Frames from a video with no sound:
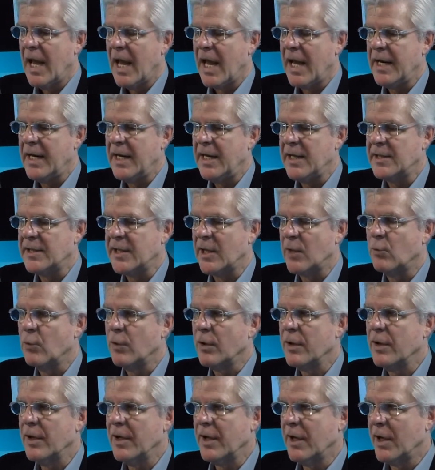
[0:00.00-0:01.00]
And he said,
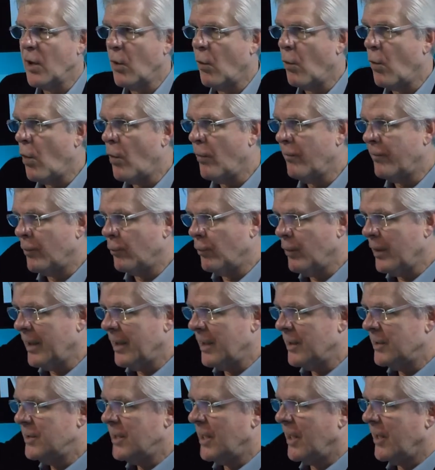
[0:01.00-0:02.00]
we're going
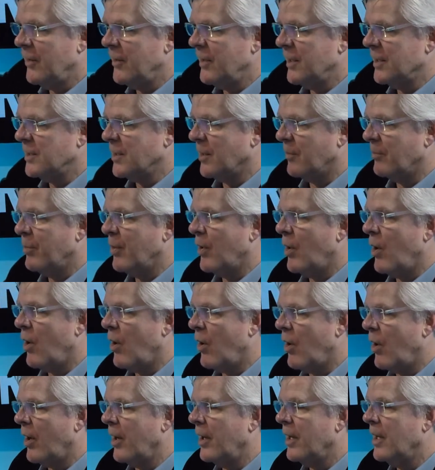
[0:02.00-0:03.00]
to tear this
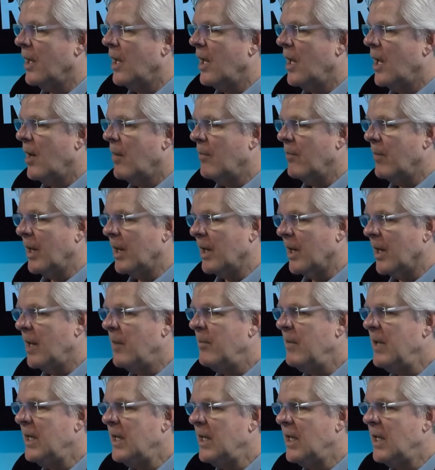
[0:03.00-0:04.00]
apart, but let
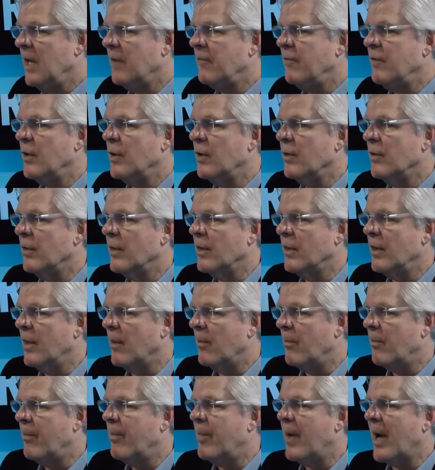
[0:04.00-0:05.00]
me give you
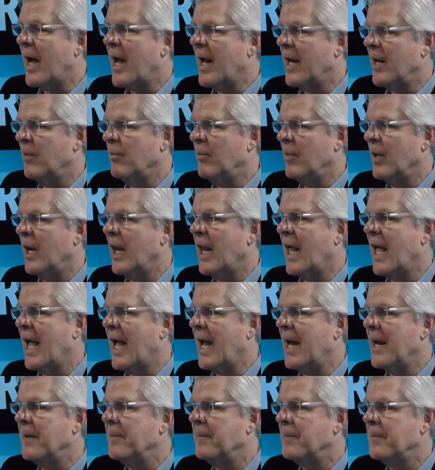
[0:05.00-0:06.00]
the bottom
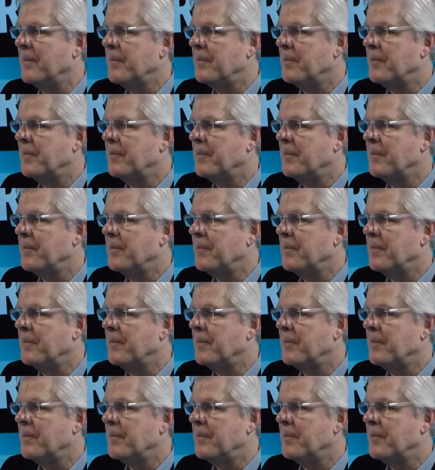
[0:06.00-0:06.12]
line.